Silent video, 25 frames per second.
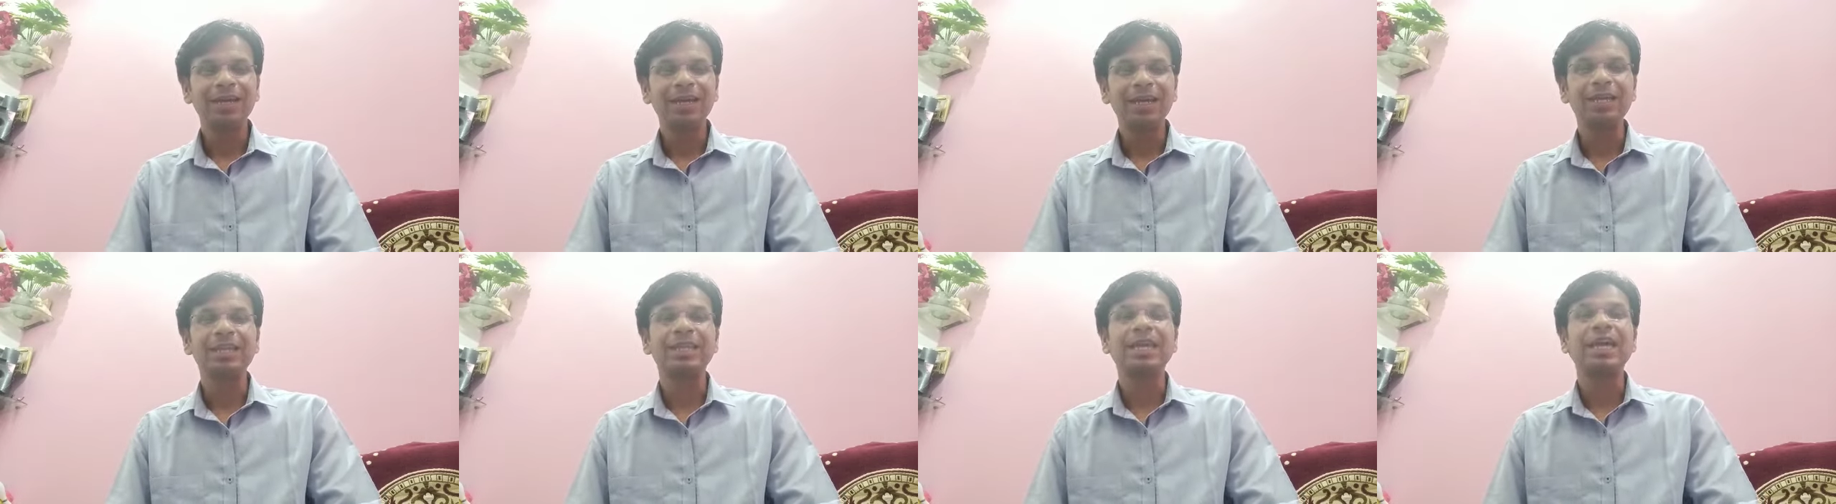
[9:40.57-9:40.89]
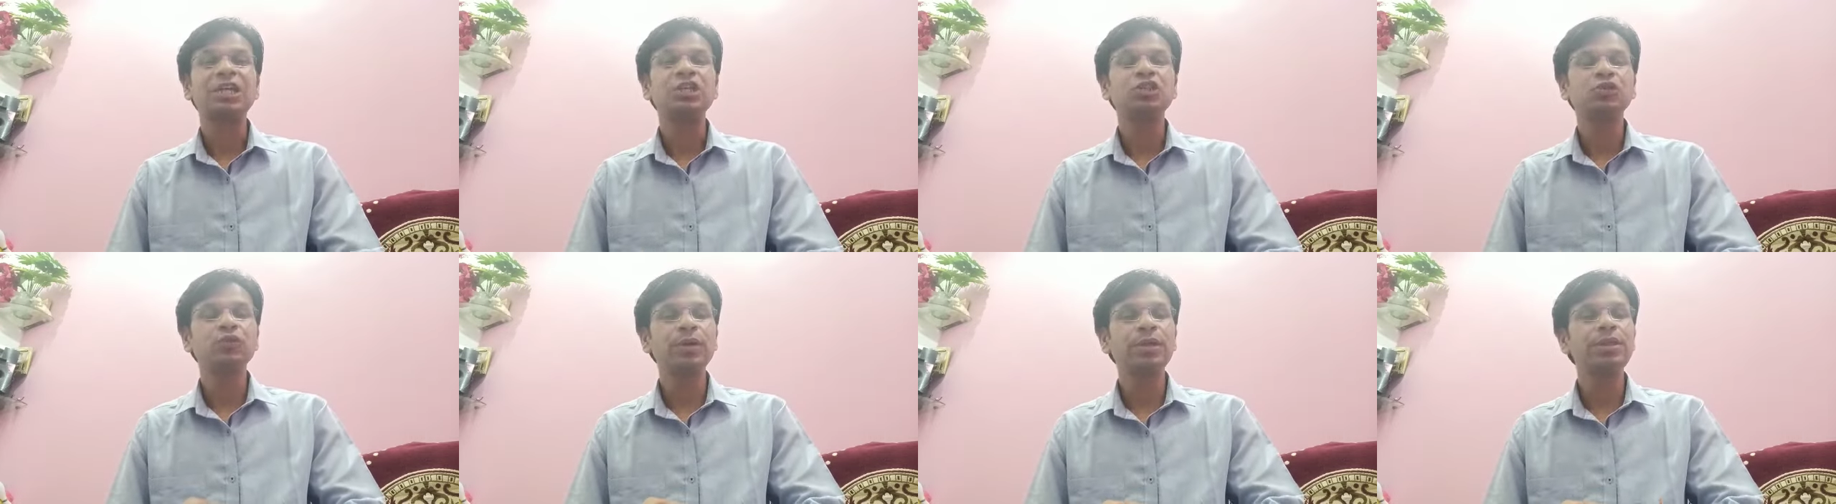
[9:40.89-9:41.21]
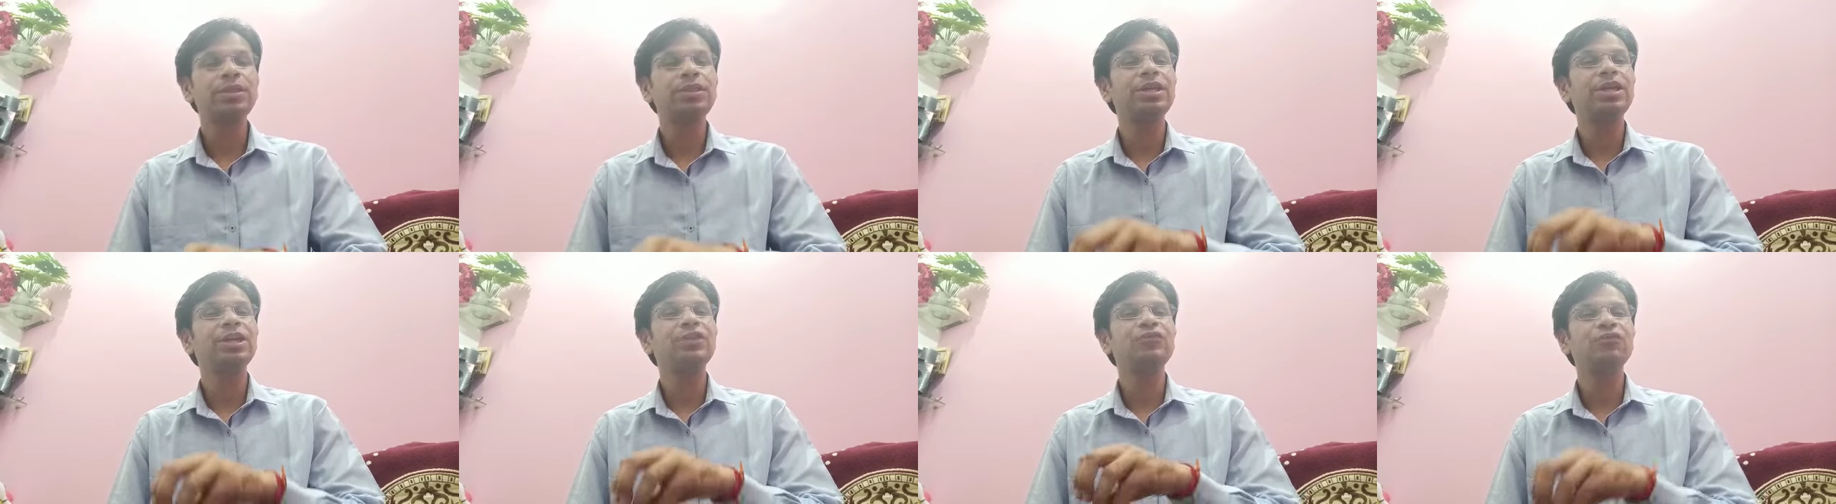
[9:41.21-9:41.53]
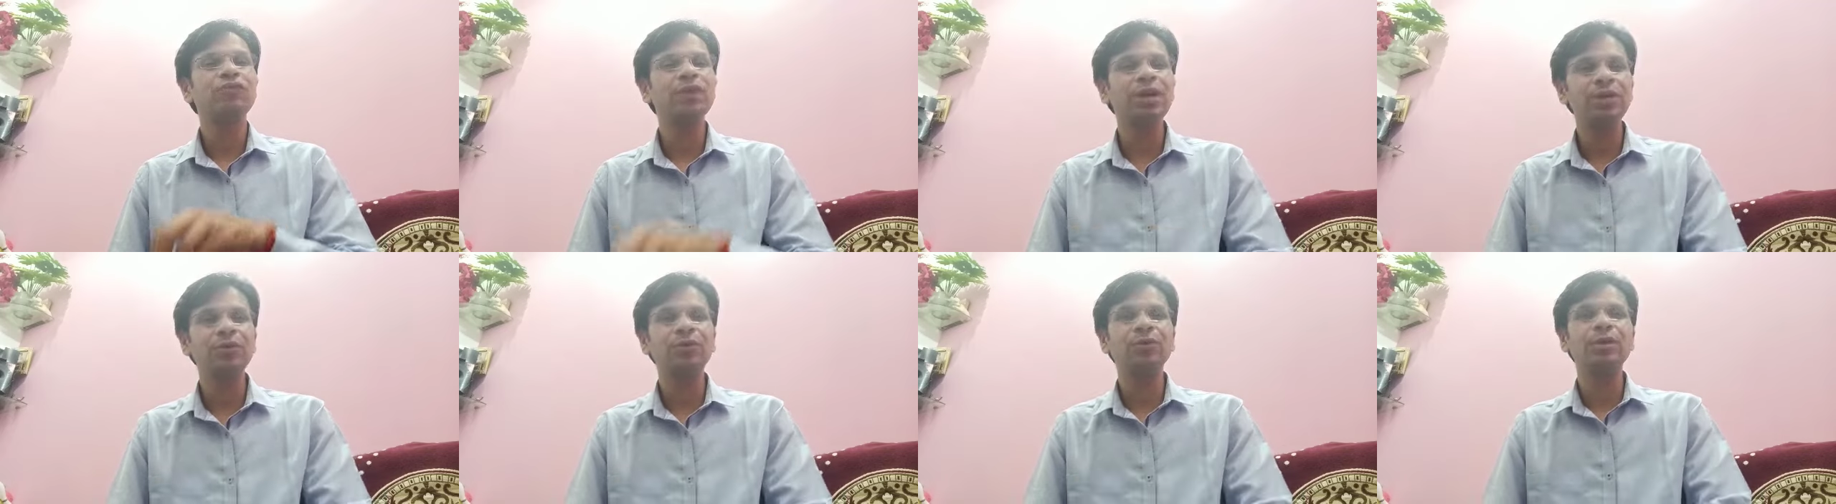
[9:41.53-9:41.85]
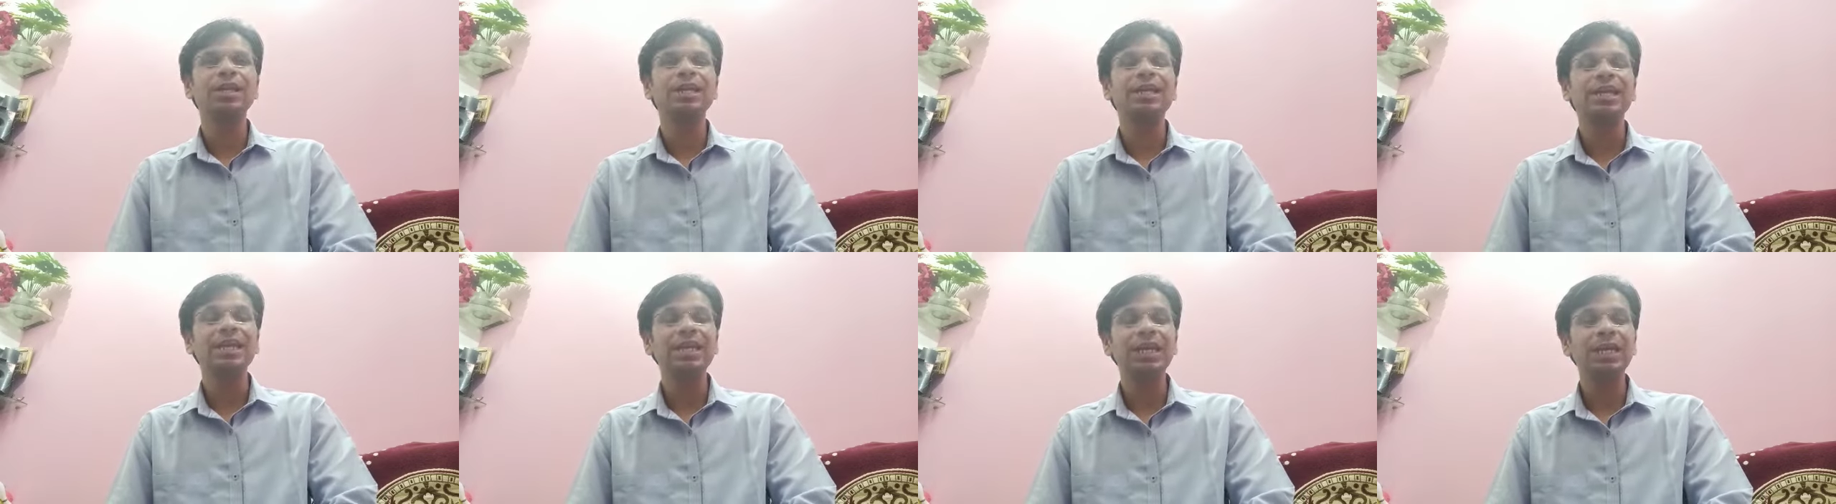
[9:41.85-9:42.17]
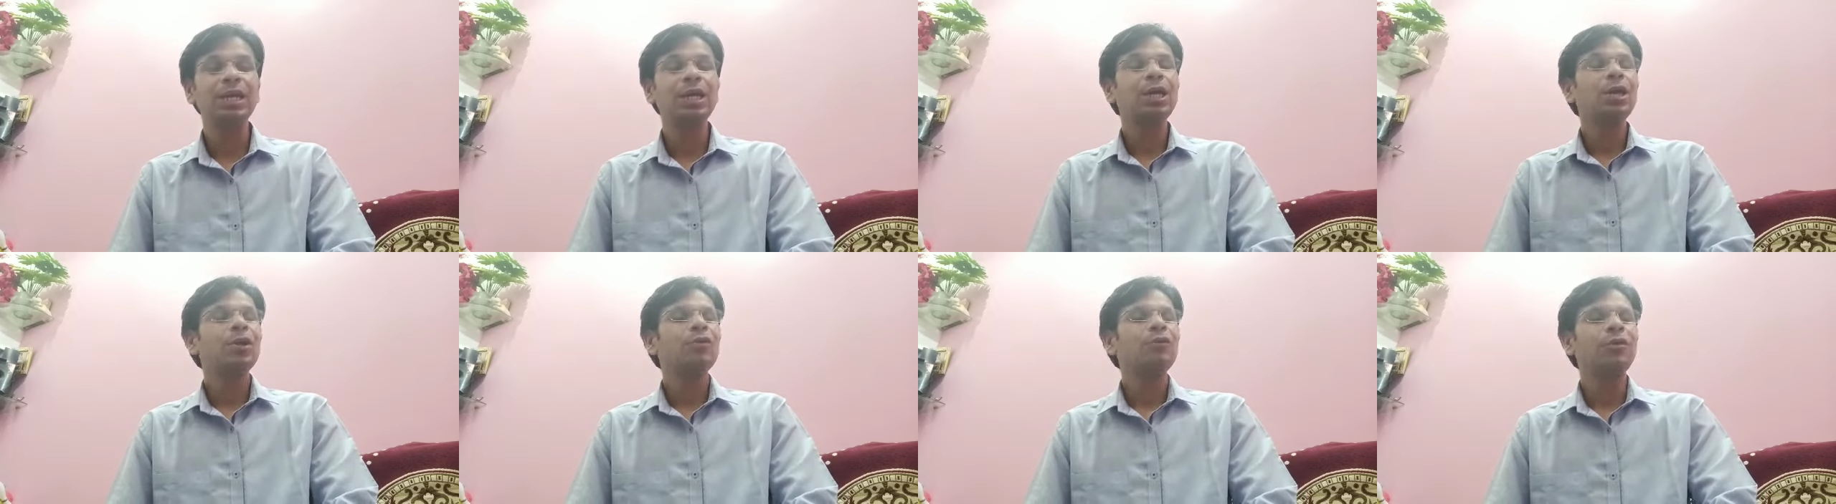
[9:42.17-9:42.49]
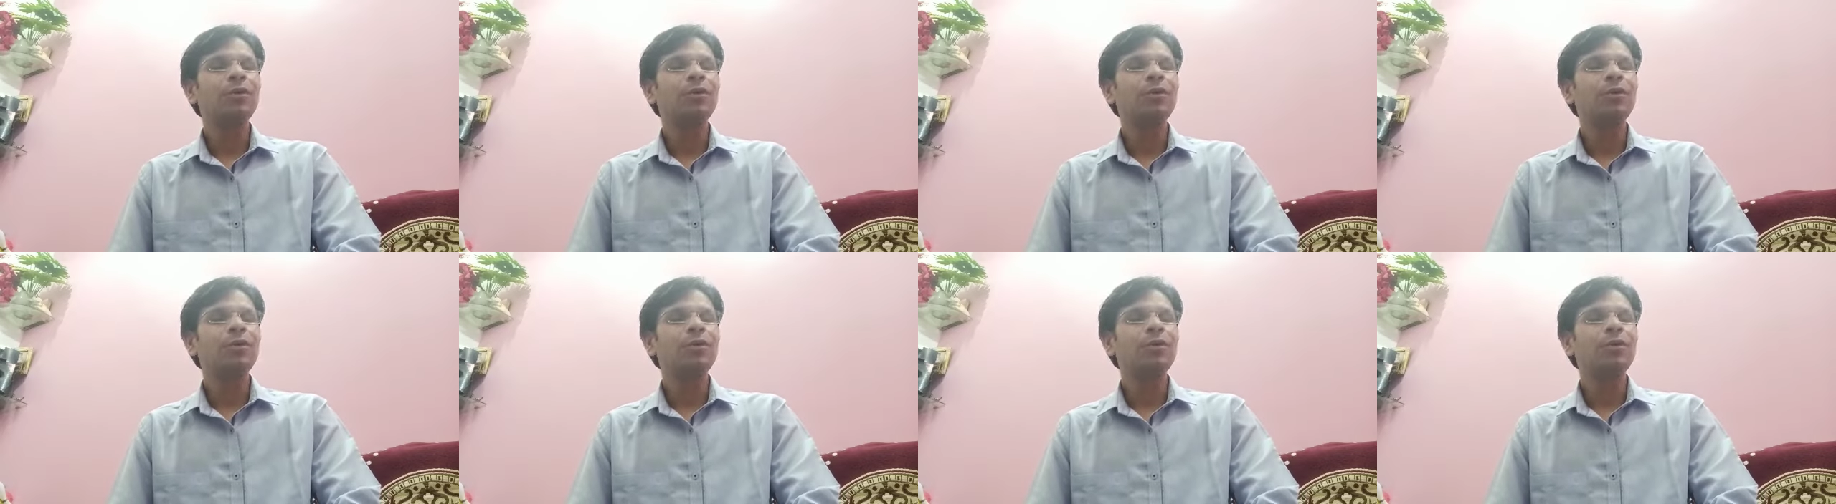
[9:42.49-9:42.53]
In Act 1, Scene 1 only,